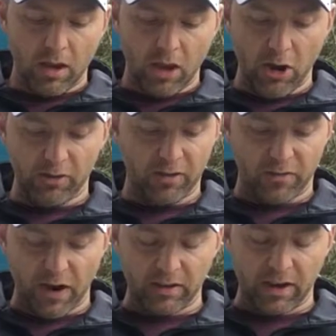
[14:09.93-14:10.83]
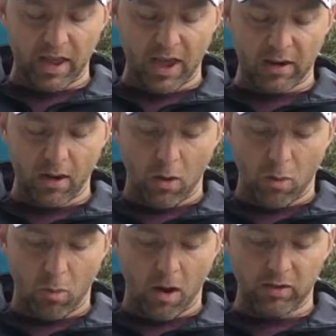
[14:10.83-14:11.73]
Years to find it again,
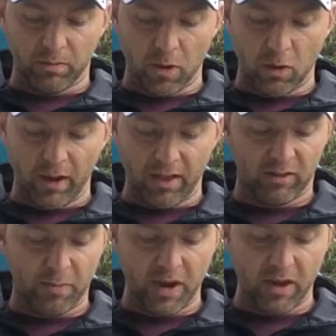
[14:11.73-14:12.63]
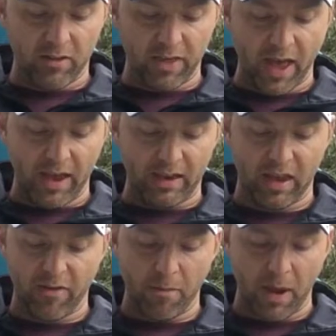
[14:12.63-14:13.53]
Wasp moaned. And speaking of that,
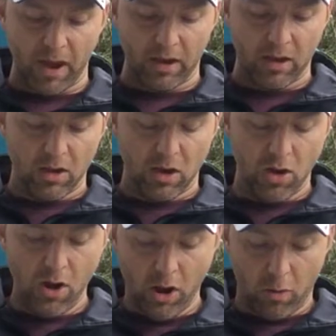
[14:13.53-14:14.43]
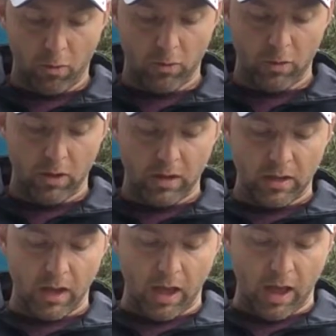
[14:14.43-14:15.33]
give it back. No.
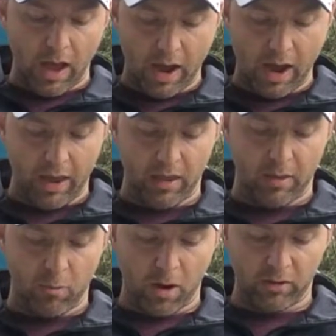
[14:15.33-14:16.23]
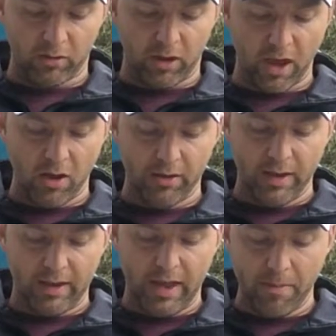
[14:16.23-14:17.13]
Wasp yelled.
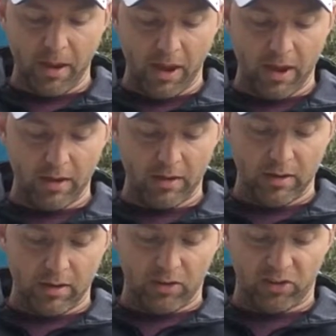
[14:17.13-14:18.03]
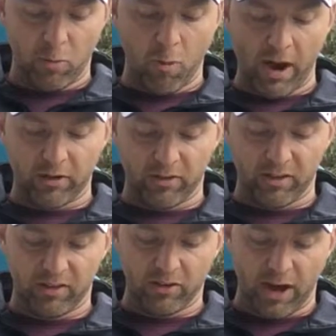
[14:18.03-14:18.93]
Gimme. She whacked her
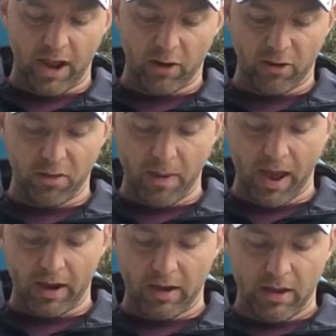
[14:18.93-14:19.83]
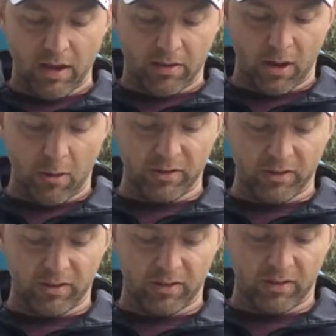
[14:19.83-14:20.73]
sister Anger on the back. There was a
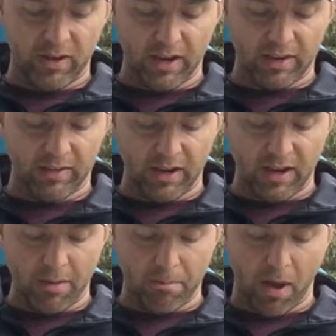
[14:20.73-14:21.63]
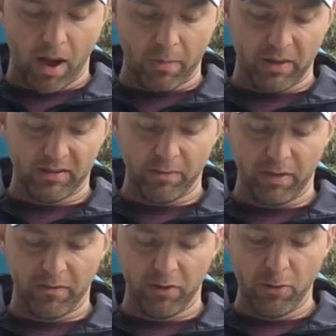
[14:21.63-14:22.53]
sickening pop, and
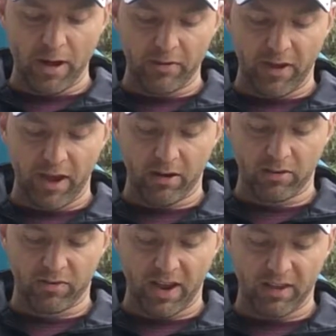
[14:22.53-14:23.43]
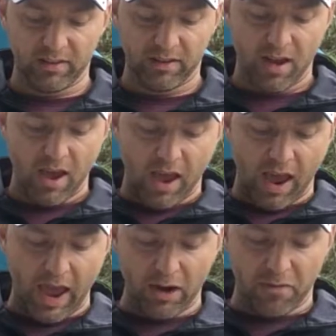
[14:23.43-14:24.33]
something flew out of Anger's face.
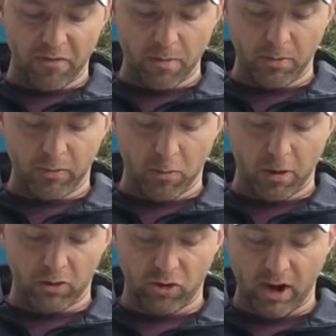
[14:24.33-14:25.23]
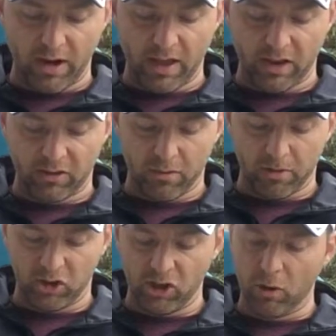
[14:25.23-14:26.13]
Anger fumbled for it, trying to catch it,
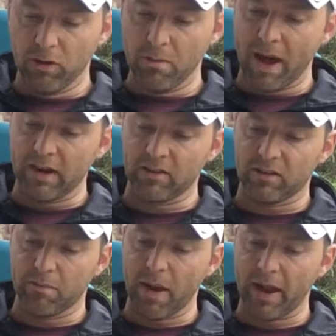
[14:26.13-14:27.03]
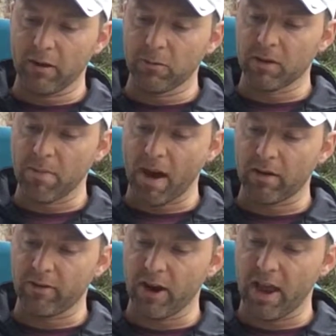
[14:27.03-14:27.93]
but she only managed to bat it with the back
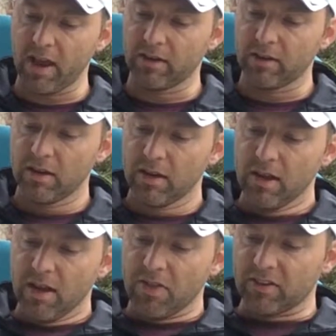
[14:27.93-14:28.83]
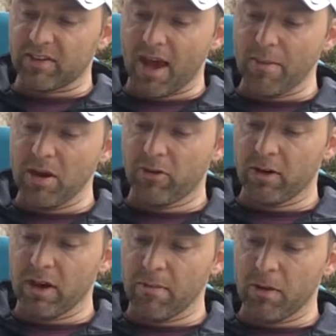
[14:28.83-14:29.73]
of her hand. The slimy
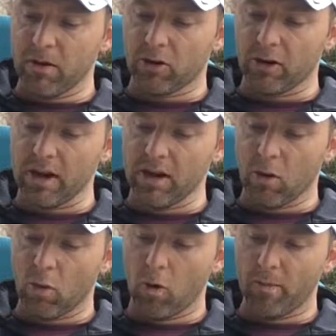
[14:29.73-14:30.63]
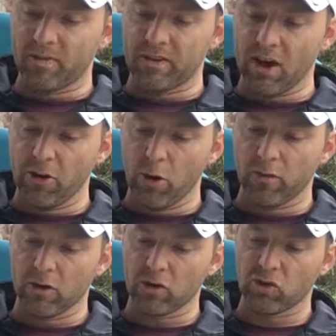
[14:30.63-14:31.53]
green orb sailed
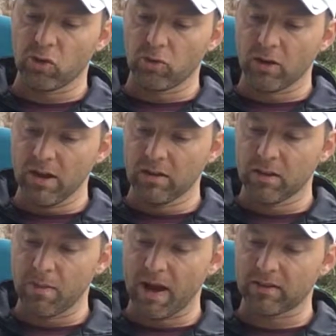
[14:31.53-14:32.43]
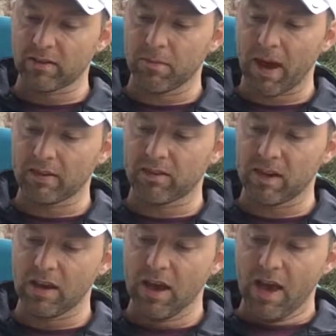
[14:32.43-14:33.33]
over her shoulder into the back
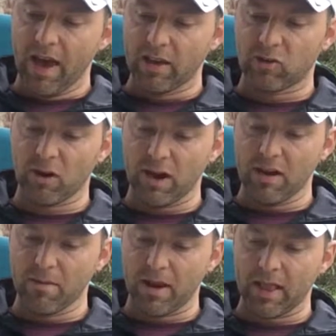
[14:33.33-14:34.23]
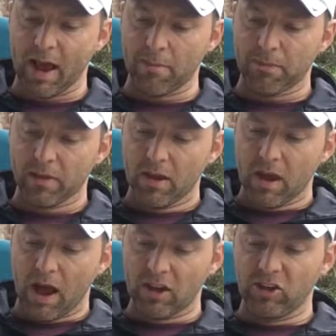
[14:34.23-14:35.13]
seat and straight into my lap.
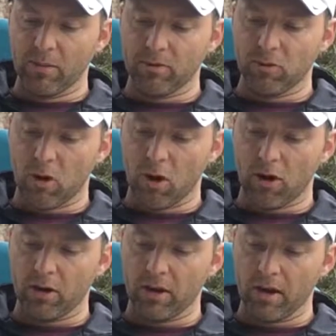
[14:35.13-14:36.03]
I jumped so hard,